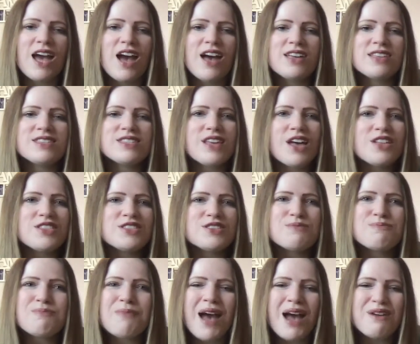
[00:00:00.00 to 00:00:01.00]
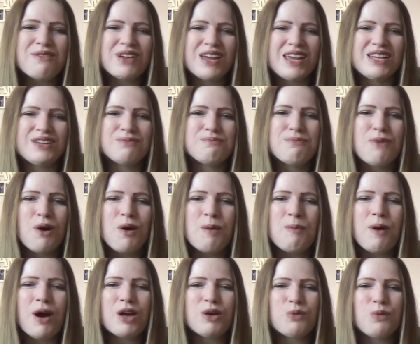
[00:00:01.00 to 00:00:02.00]
her sons married
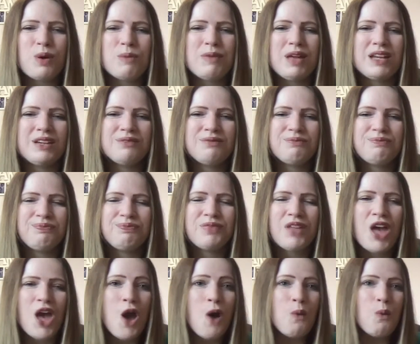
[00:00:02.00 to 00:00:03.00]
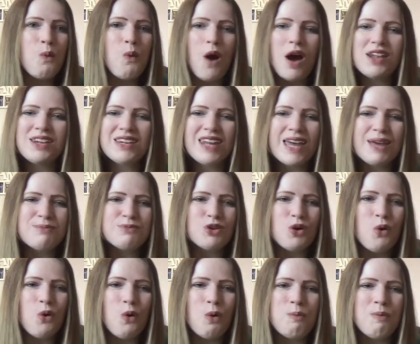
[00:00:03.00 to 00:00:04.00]
Moabite women, one named
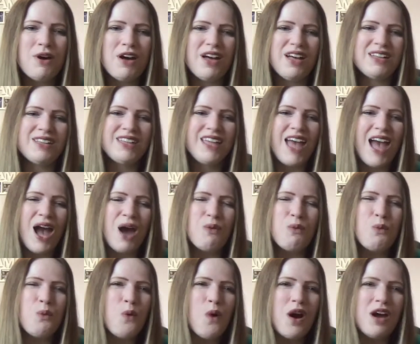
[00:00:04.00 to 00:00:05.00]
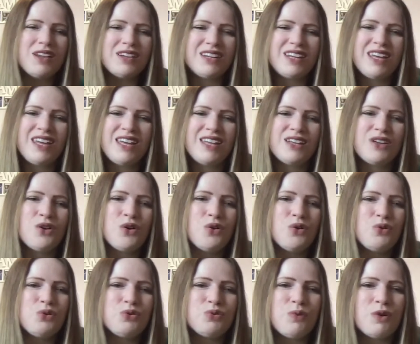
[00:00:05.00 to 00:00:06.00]
Orpah and one
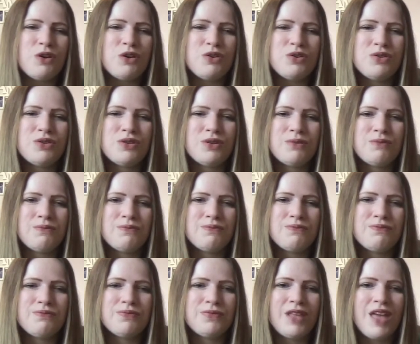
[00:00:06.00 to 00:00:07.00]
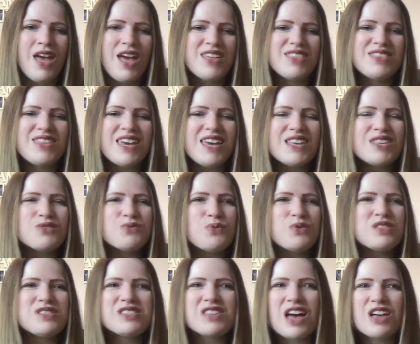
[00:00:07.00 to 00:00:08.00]
called Ruth. This
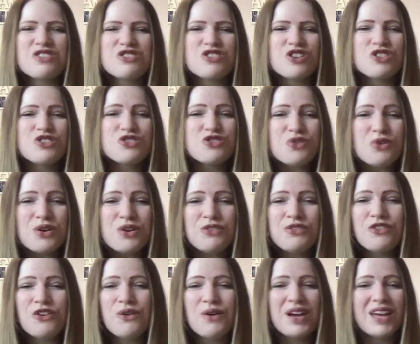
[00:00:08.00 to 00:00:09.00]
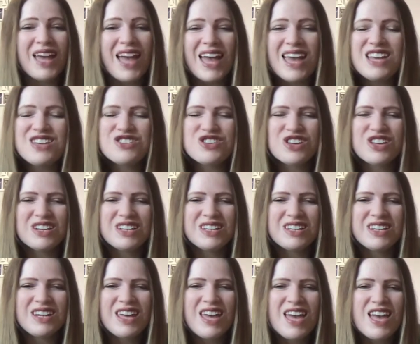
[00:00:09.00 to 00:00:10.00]
was such a joyful occasion.
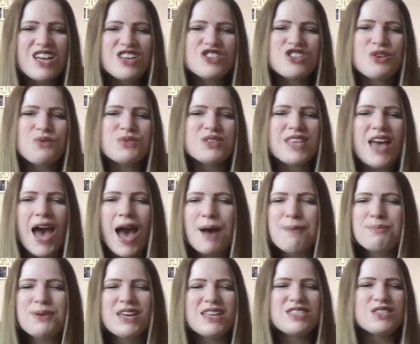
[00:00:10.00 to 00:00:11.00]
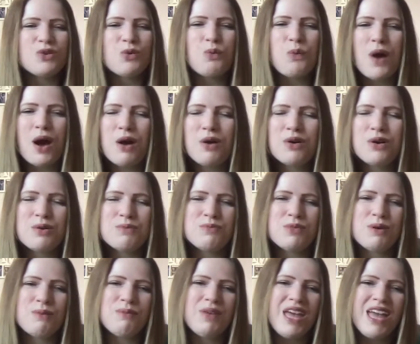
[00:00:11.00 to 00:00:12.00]
She was happy to welcome
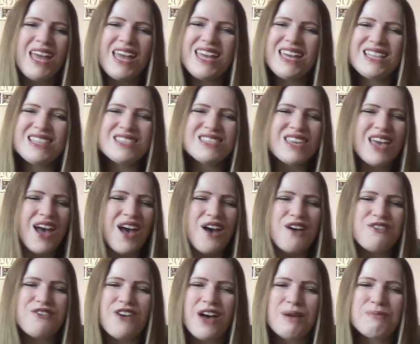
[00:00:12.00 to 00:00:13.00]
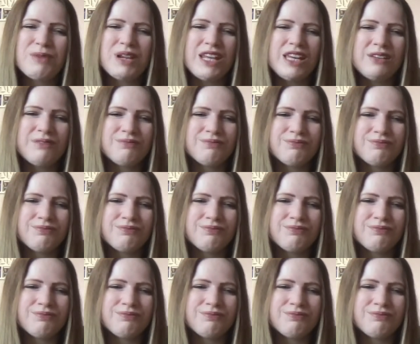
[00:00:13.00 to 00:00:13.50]
them into her family.